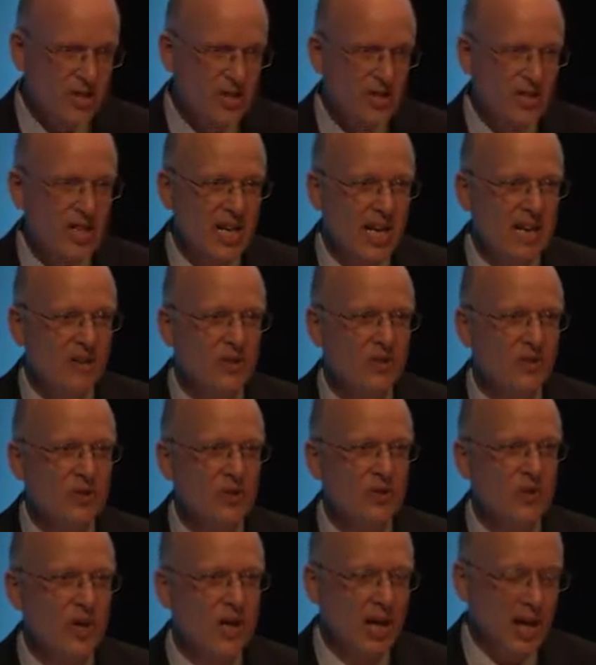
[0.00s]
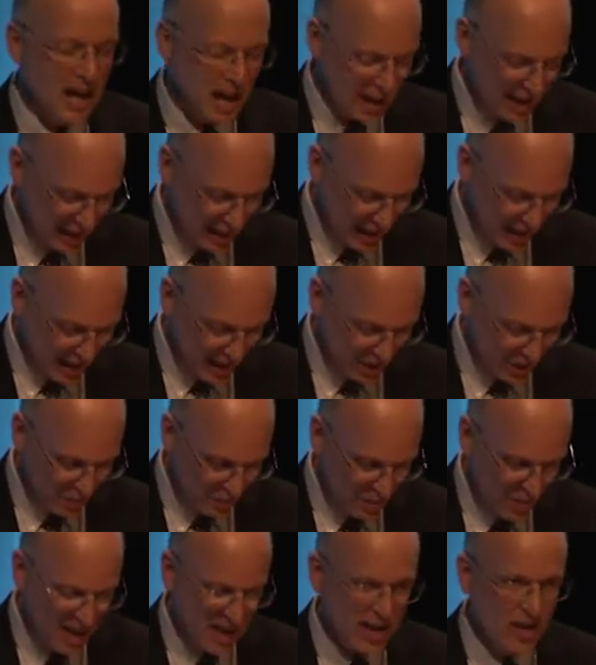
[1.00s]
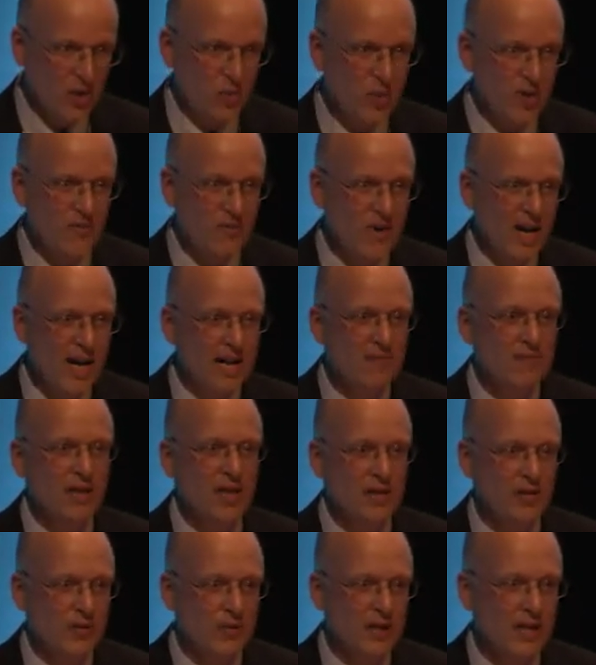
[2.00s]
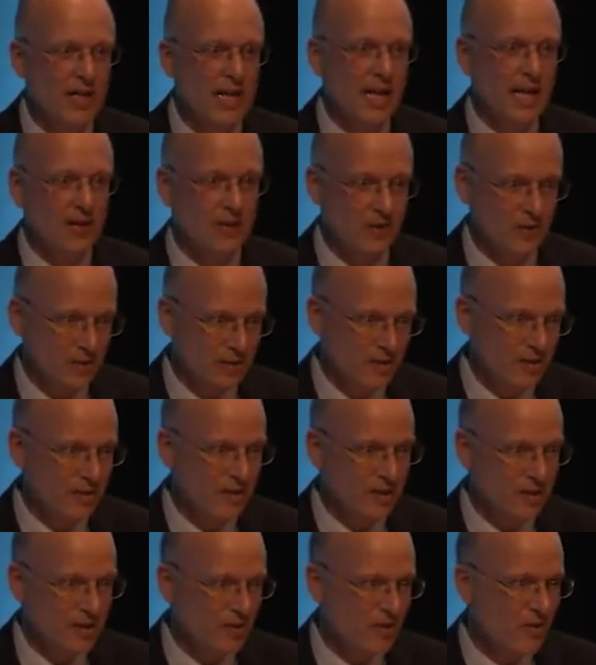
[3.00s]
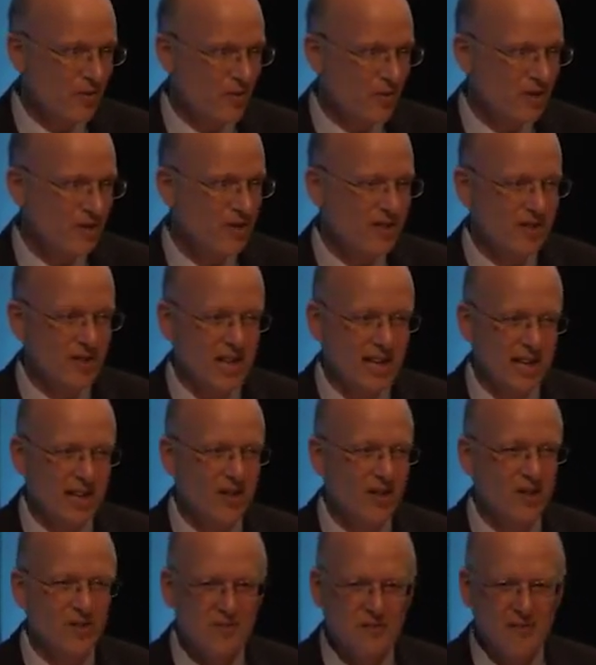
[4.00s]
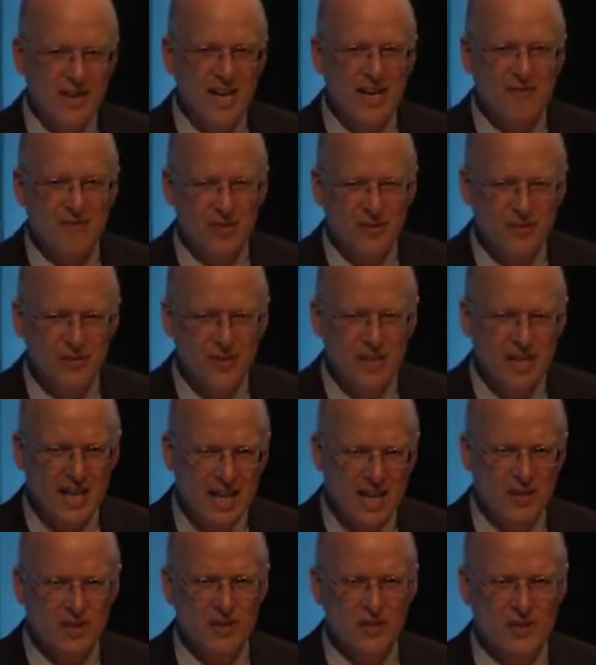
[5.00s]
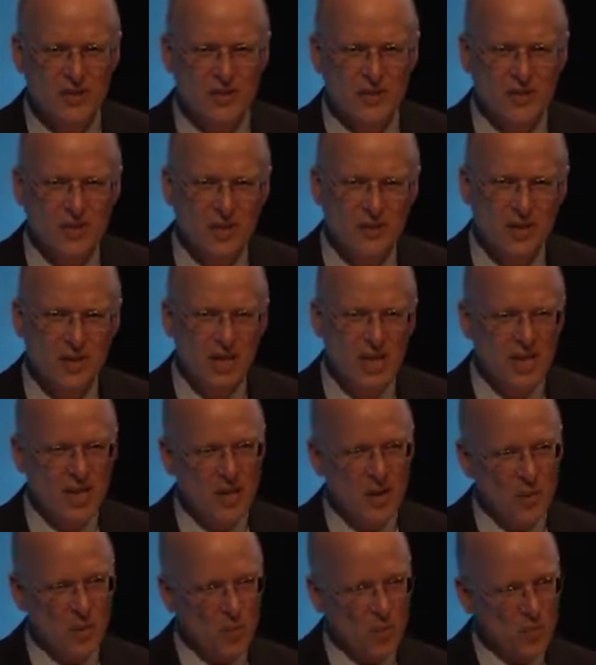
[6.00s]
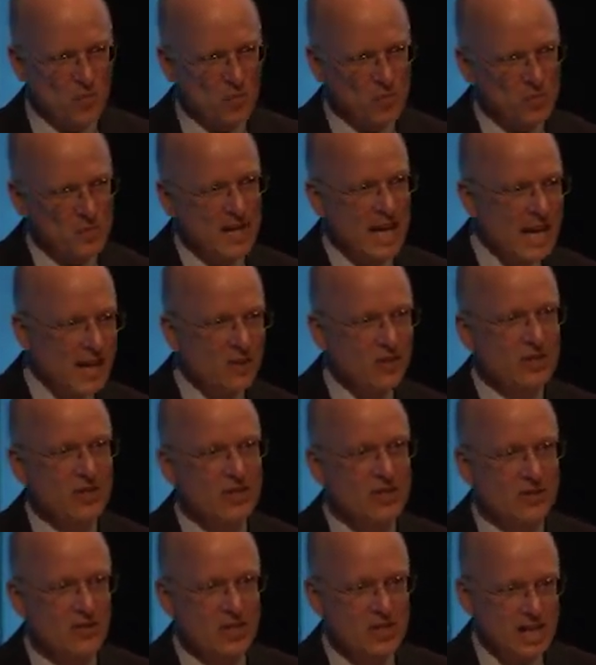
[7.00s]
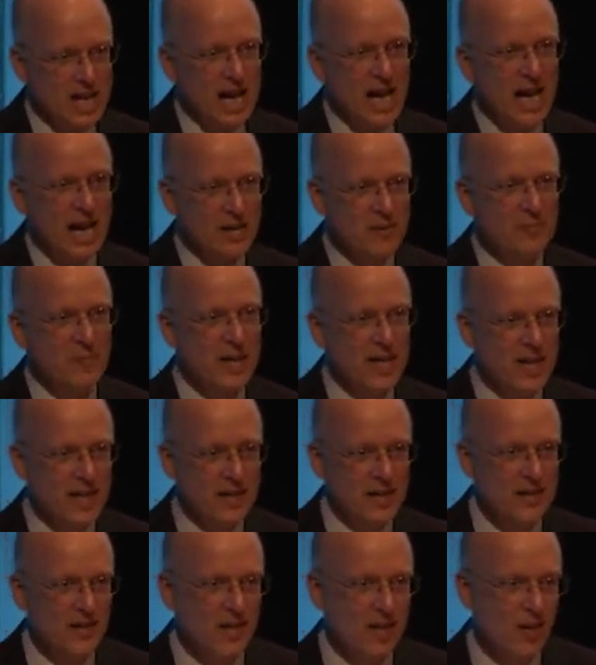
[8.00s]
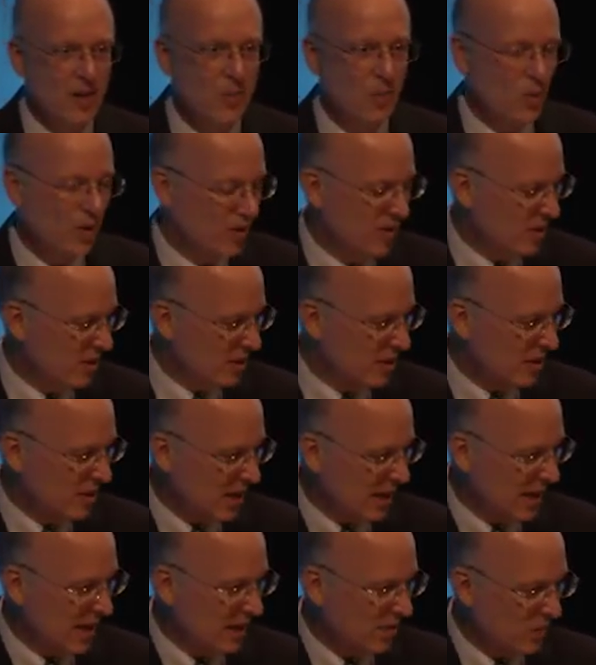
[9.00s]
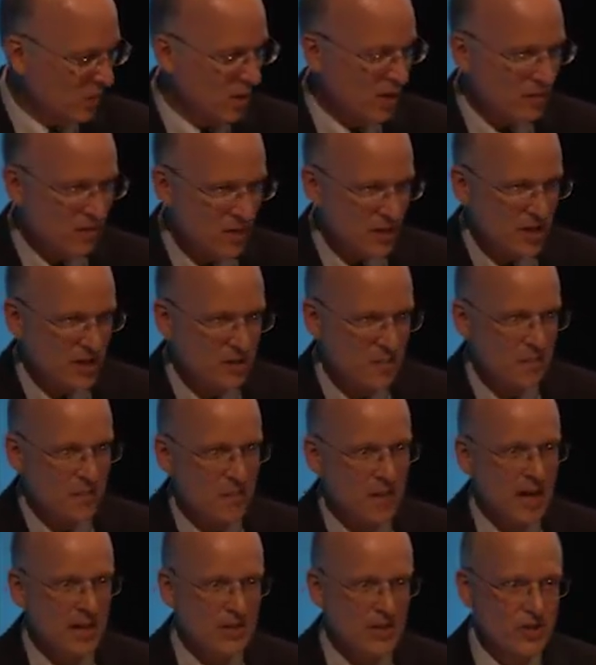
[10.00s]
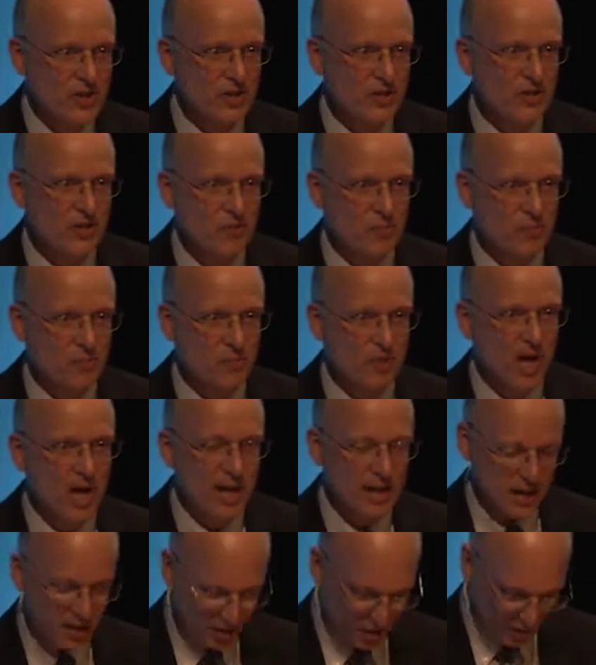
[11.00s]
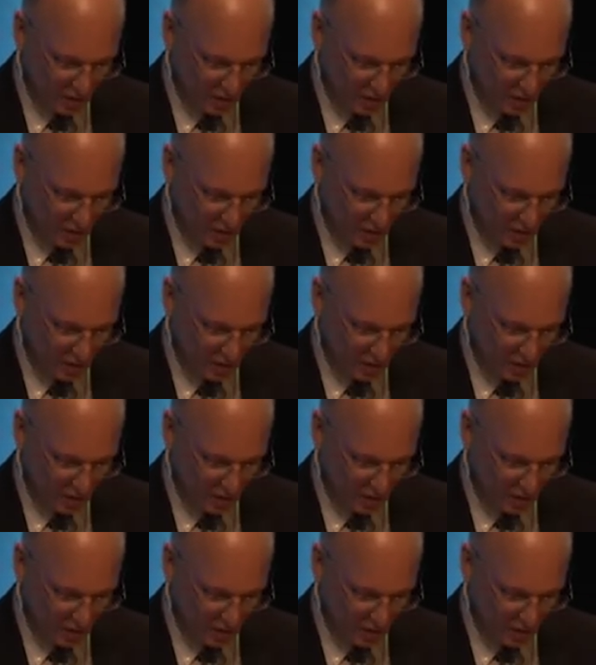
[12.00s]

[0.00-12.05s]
is nailed to a hot iron bed with 500 nails. So, this is the hell of 500 nails. You are nailed to this hot bed uh, with this, again, one of these monsters prodding